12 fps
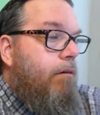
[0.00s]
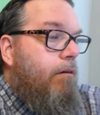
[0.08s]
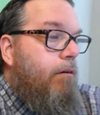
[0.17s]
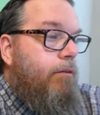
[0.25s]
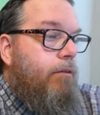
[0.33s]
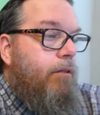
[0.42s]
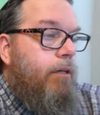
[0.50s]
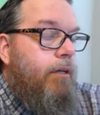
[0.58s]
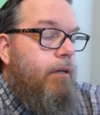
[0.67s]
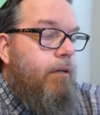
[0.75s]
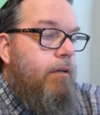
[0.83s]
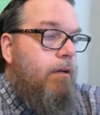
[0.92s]
Let's
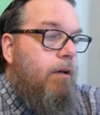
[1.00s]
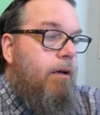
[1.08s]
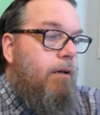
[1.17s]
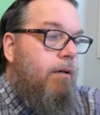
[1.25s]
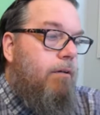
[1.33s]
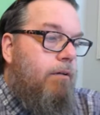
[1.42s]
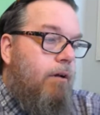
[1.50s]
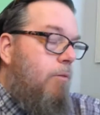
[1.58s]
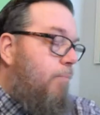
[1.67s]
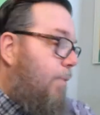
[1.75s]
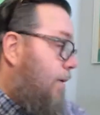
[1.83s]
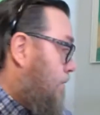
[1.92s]
see. I
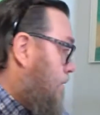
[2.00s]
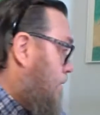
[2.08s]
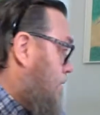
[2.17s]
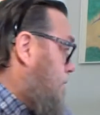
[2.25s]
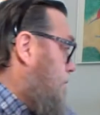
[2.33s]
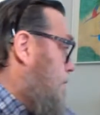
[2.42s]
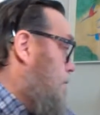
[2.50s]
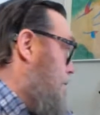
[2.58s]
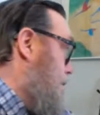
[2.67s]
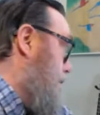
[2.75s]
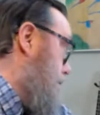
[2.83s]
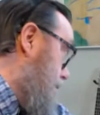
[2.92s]
hope that's not snow,
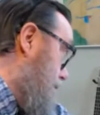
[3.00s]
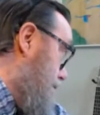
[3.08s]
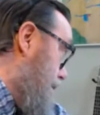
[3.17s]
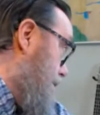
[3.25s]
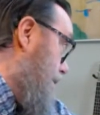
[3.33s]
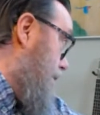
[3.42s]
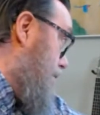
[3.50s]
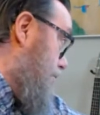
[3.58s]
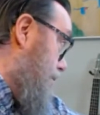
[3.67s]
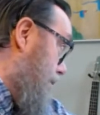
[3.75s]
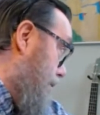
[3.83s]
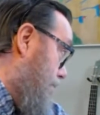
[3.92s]
Canasteo Valley. I think it's
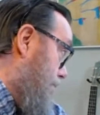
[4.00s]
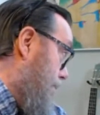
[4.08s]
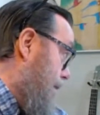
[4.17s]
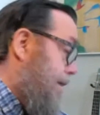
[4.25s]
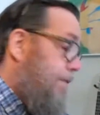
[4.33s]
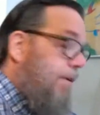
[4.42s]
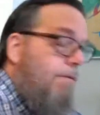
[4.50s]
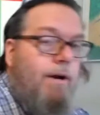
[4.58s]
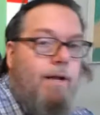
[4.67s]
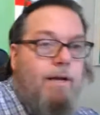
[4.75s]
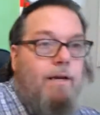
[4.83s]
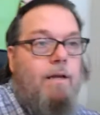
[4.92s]
rain. We've been having
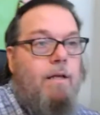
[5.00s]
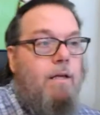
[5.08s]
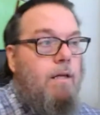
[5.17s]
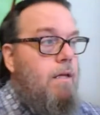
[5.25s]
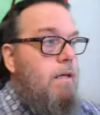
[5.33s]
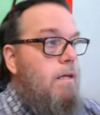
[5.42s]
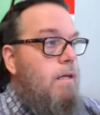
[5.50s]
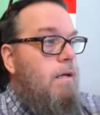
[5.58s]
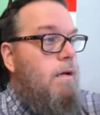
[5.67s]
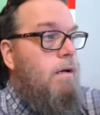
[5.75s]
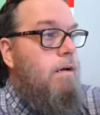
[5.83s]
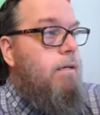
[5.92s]
rain.
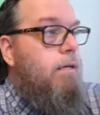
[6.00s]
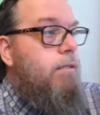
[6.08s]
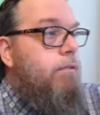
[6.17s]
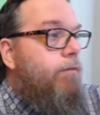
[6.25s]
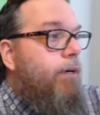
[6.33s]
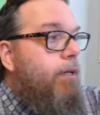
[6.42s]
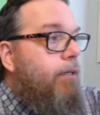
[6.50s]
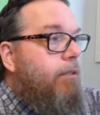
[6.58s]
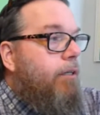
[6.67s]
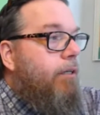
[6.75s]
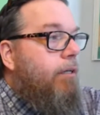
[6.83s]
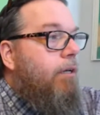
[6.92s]
Uh, Canasteo Valley
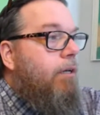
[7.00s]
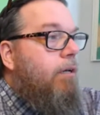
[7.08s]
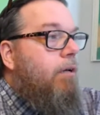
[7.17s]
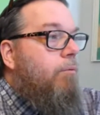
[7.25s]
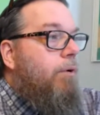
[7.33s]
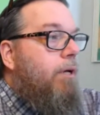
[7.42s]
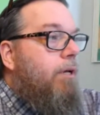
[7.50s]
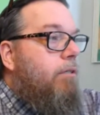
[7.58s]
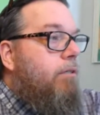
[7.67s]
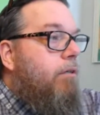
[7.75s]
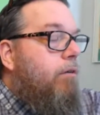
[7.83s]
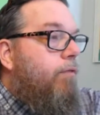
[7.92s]
said, we're getting
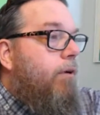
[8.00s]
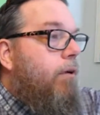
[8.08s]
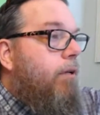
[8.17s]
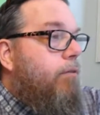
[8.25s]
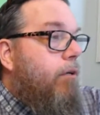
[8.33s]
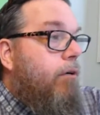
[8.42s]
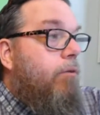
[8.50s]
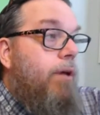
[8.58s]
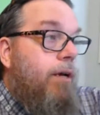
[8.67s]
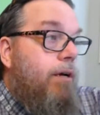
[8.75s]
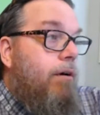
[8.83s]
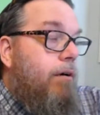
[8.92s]
snowfall. As oh,
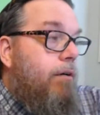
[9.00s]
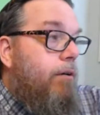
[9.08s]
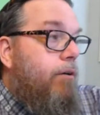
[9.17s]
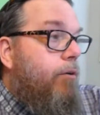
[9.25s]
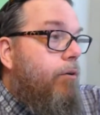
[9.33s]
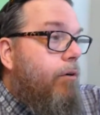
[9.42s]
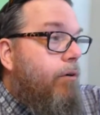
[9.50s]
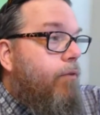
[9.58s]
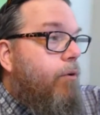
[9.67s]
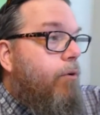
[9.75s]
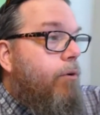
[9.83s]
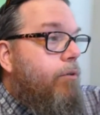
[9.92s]
they are in New York, of
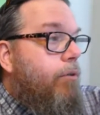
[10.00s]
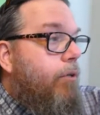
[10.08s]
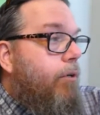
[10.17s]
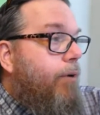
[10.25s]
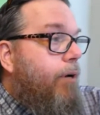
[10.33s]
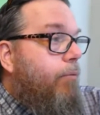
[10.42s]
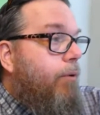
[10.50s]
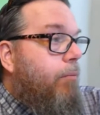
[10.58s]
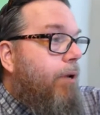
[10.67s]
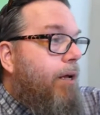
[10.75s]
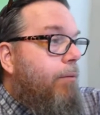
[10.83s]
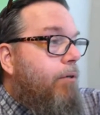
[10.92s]
course. Uh,
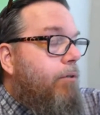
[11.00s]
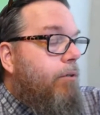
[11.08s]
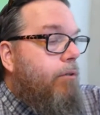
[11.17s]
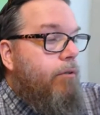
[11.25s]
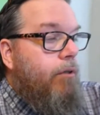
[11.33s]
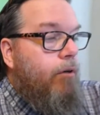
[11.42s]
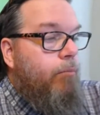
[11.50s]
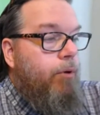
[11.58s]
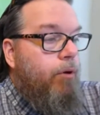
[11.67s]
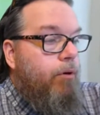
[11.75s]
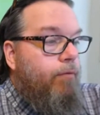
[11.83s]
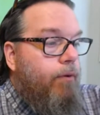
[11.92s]
red-winged blackbirds in the snow.
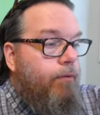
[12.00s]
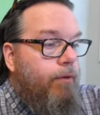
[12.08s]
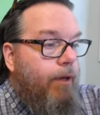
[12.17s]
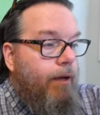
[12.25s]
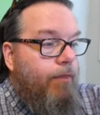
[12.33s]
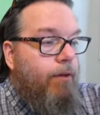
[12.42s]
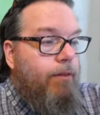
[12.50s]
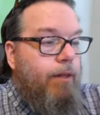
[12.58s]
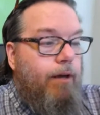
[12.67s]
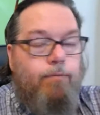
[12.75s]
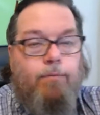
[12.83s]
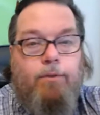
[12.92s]
Beautiful. Yeah, I thought
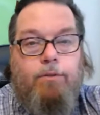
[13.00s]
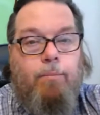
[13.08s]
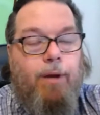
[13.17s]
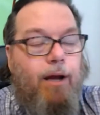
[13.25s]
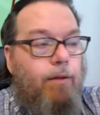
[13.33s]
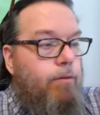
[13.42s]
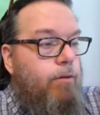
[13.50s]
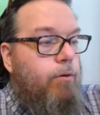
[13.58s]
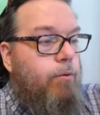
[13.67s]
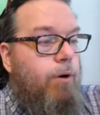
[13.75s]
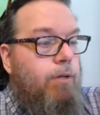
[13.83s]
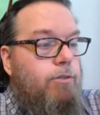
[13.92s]
that was about
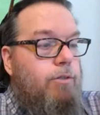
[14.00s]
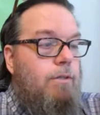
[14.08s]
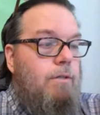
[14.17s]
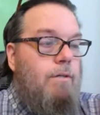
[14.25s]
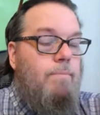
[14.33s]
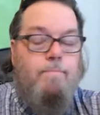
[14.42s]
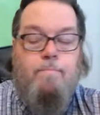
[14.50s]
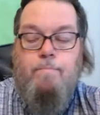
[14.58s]
you're watching the